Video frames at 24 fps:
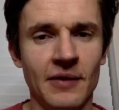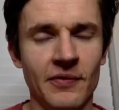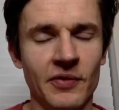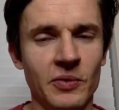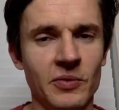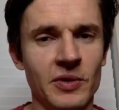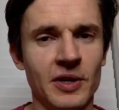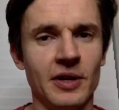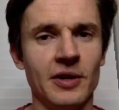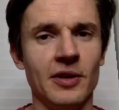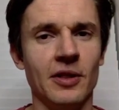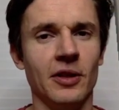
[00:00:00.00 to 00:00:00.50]
If
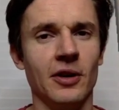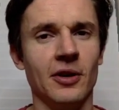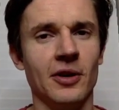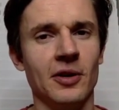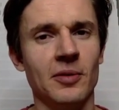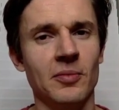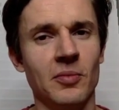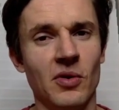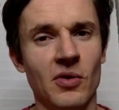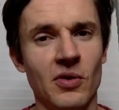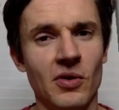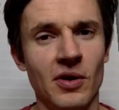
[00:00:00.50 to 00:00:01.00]
you wanted to
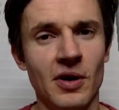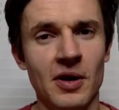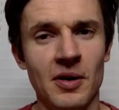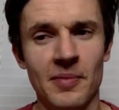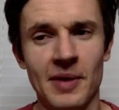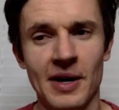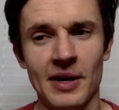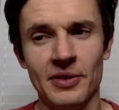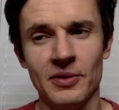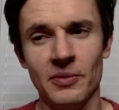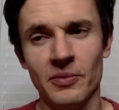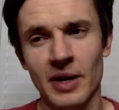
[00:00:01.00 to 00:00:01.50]
learn more
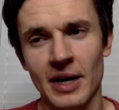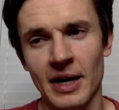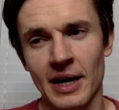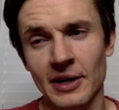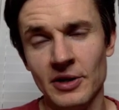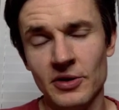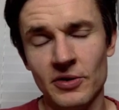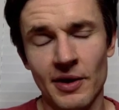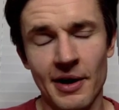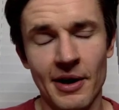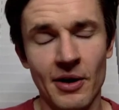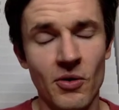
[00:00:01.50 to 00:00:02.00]
about the way
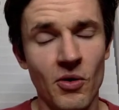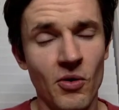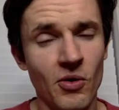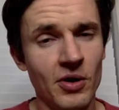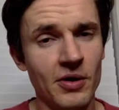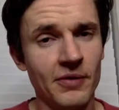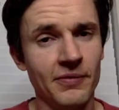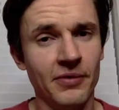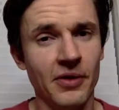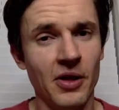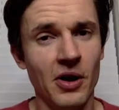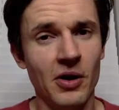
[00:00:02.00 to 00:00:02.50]
I trade
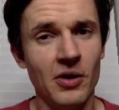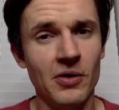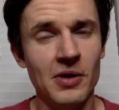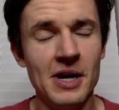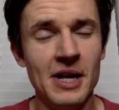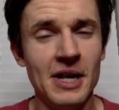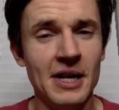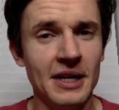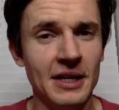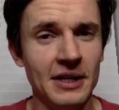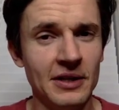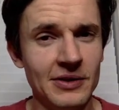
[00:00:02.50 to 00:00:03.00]
order flow,
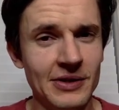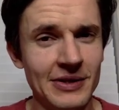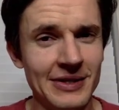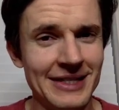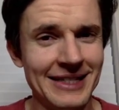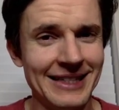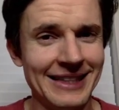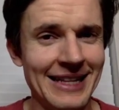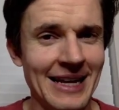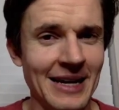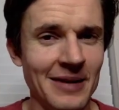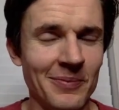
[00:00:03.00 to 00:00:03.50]

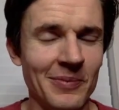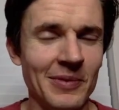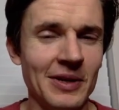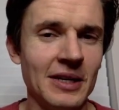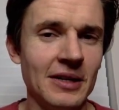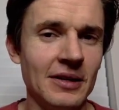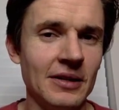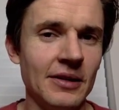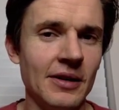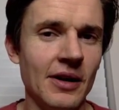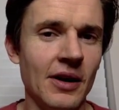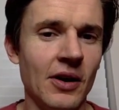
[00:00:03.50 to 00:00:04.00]
just let
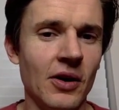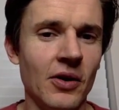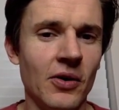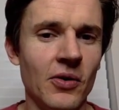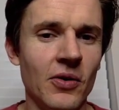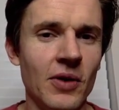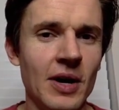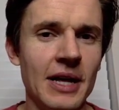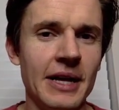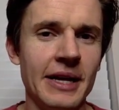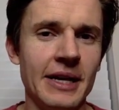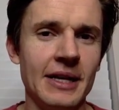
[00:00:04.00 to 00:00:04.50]
me
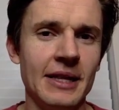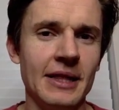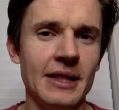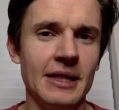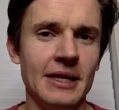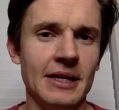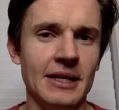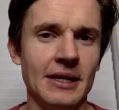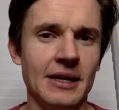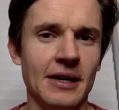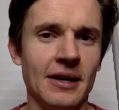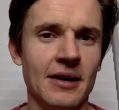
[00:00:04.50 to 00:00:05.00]
know in
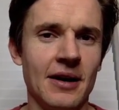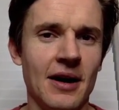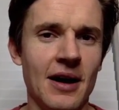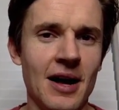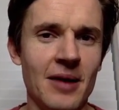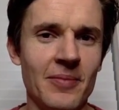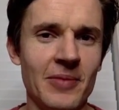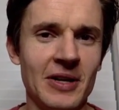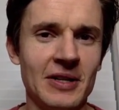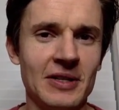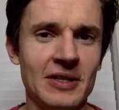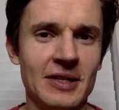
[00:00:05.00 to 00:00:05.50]
the
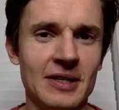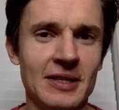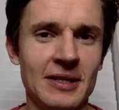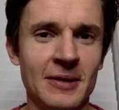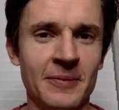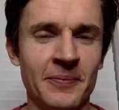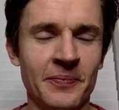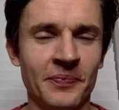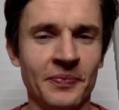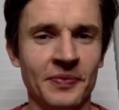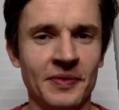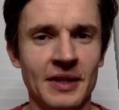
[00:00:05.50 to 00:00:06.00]

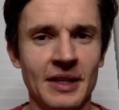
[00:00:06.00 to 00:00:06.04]
comments.